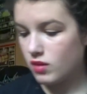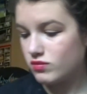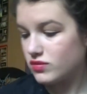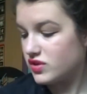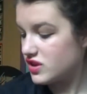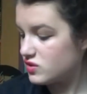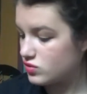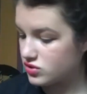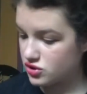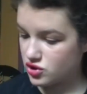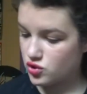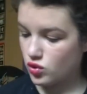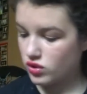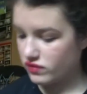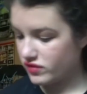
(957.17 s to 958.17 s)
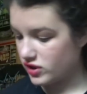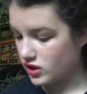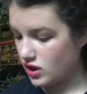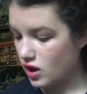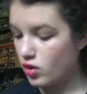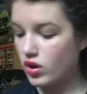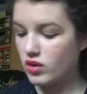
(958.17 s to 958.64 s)
This was a short
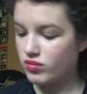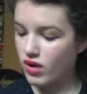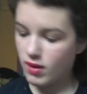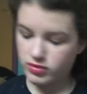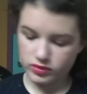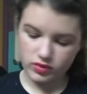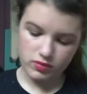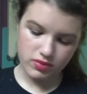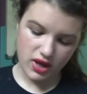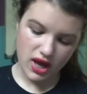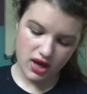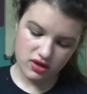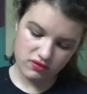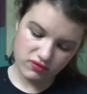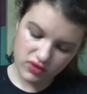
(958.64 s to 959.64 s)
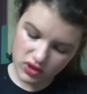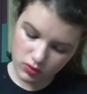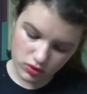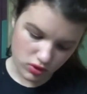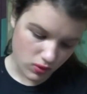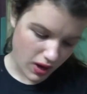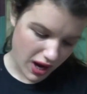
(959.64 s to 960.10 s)
video and probably bad, and for
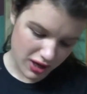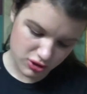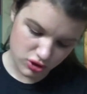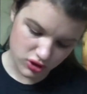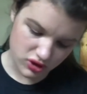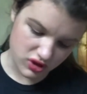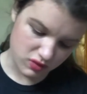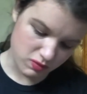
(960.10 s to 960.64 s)
anyone who actually does